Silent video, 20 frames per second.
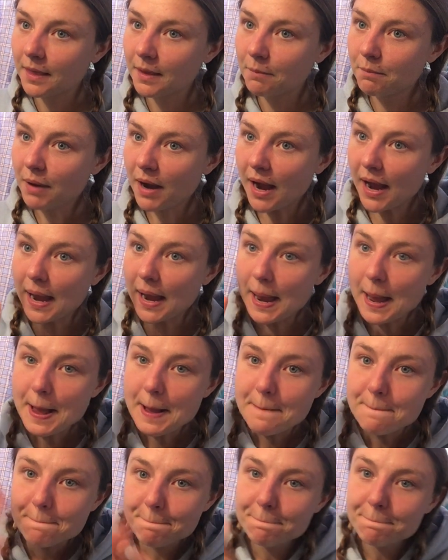by
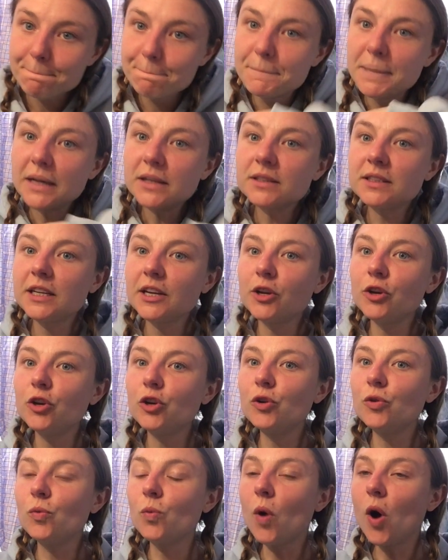building a
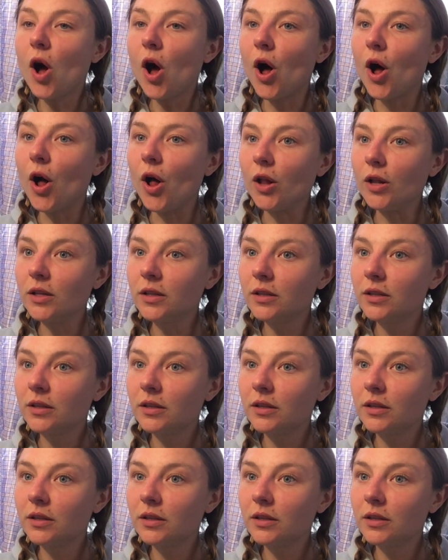new wall